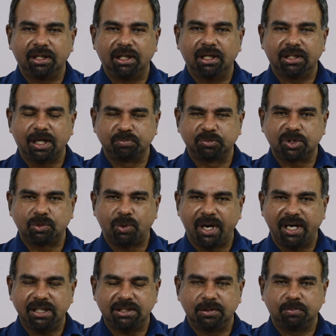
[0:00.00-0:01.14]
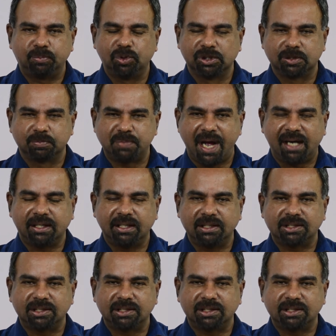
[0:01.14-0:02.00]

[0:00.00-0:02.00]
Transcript: kept quiet, pulled back his